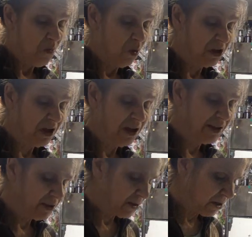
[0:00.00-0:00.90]
Was it
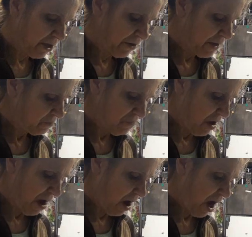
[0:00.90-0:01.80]
necessary?
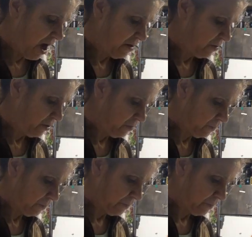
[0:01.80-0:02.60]
I don't know.